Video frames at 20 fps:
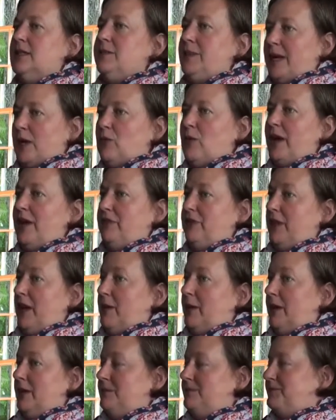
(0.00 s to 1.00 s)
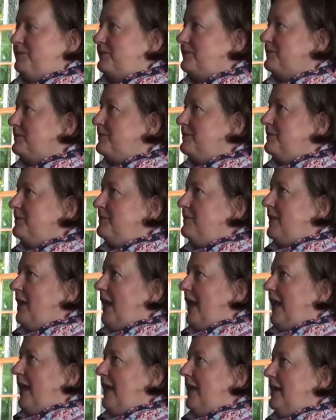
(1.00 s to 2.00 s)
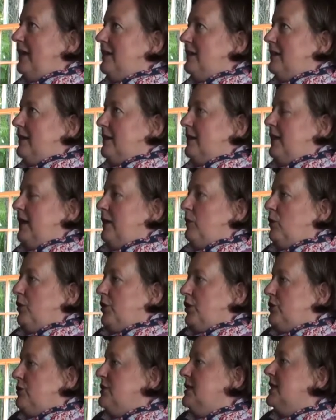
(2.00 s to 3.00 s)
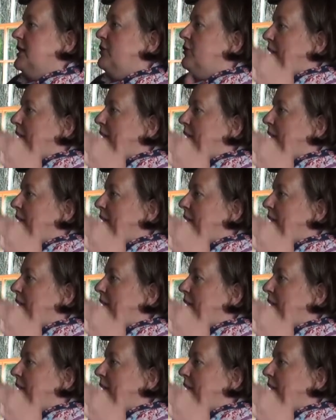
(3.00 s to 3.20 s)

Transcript: to make white flour. And they were using